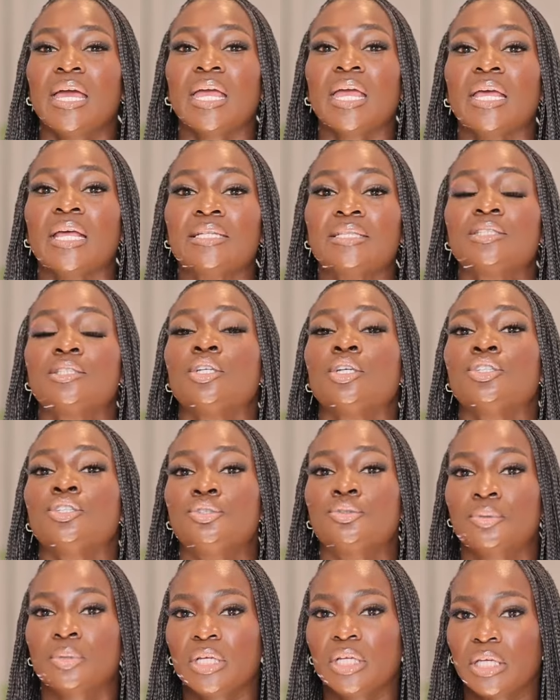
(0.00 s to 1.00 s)
it's
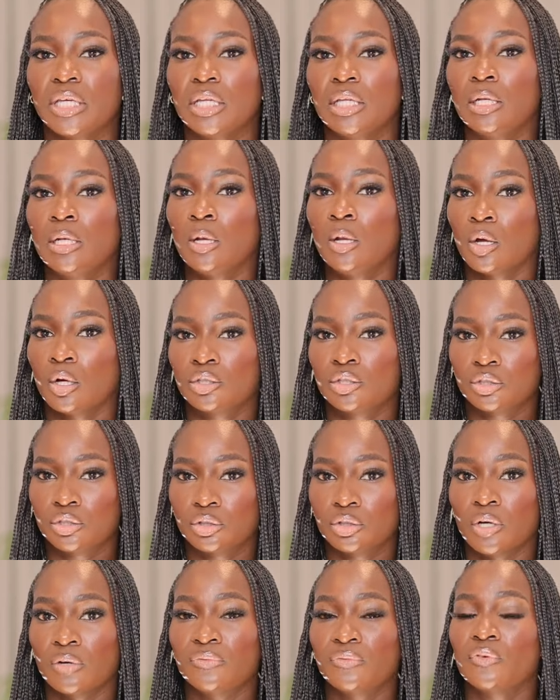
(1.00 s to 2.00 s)
drinking
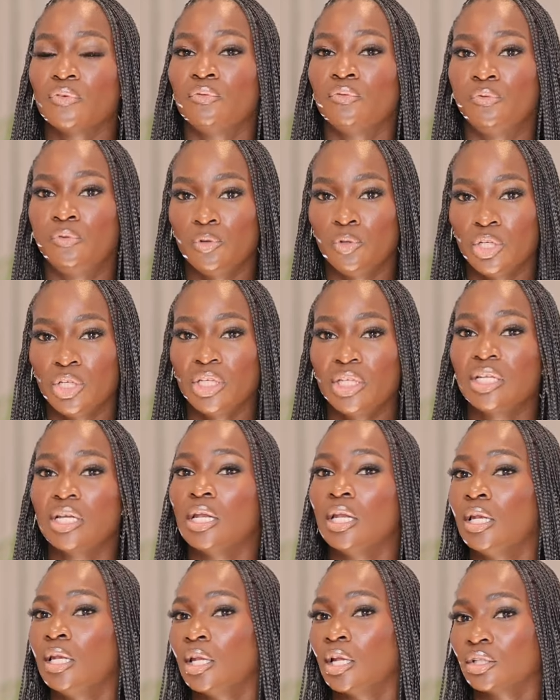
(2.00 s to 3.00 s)
lots of fluid,
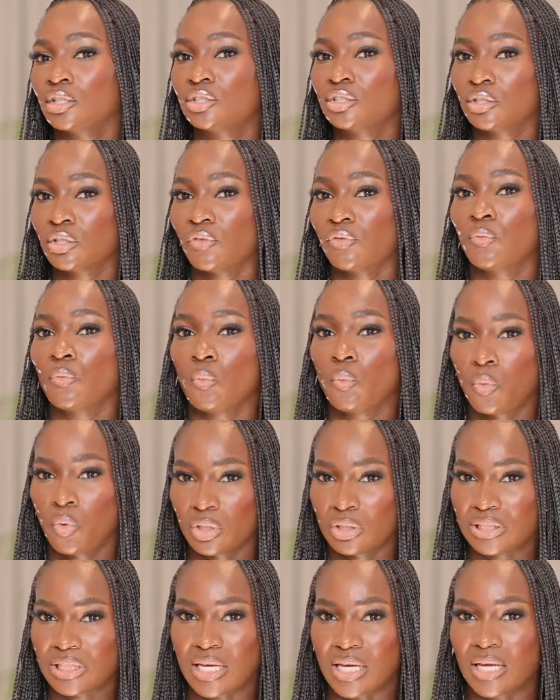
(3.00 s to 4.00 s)
lots of
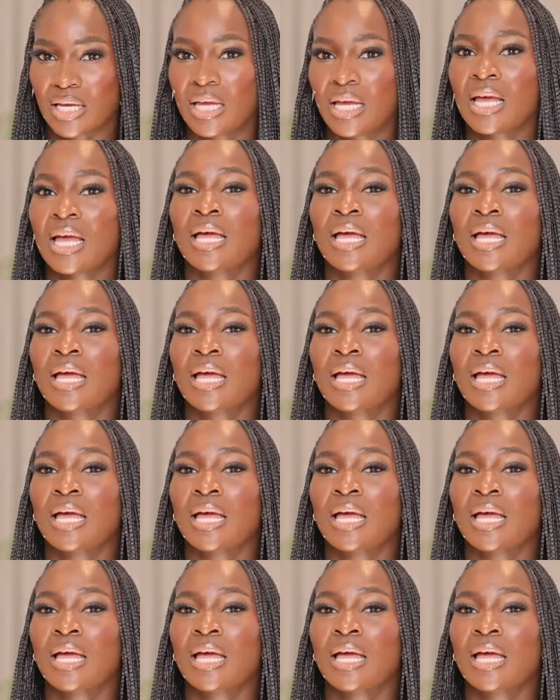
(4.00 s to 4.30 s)
water.